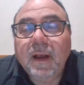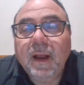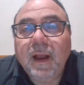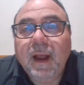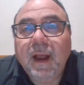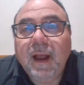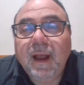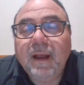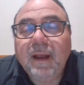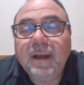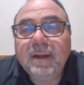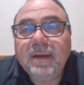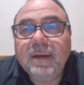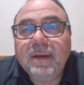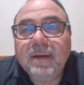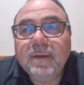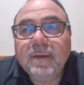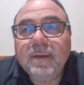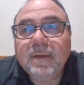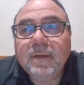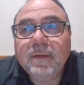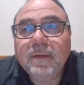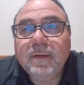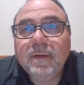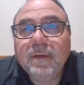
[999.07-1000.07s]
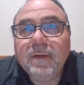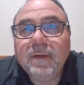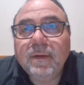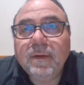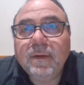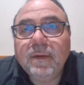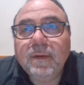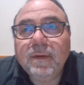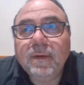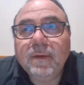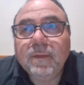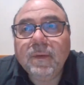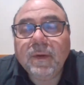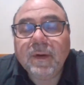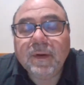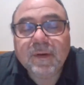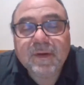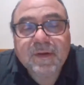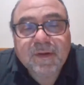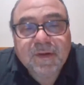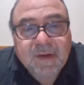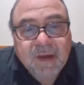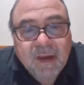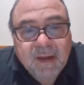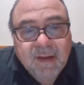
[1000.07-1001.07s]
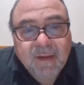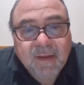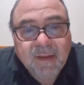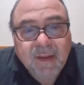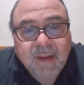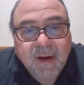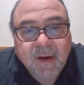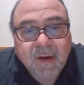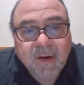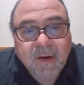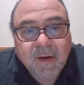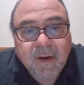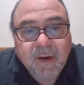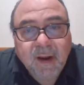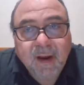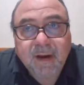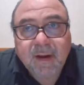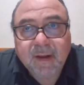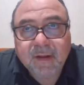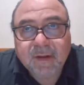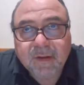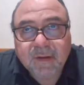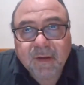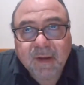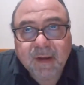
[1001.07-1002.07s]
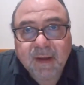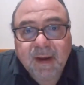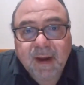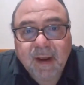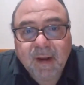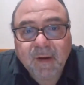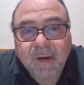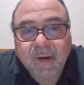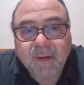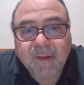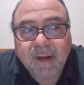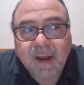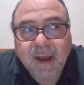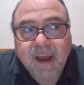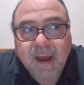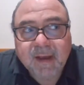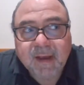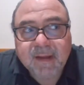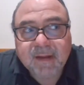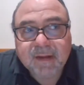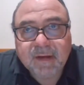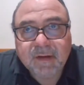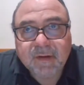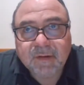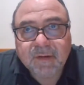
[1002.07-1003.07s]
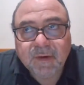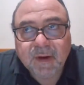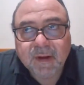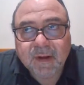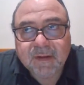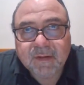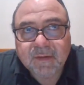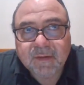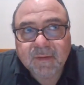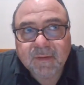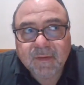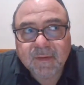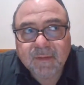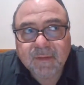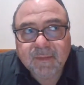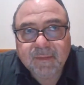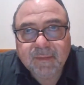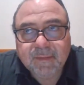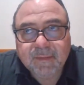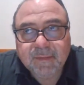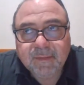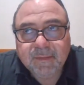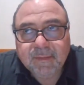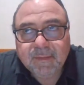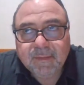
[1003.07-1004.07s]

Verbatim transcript: And we were sitting there, and he's looking at all the guys in the dressing room.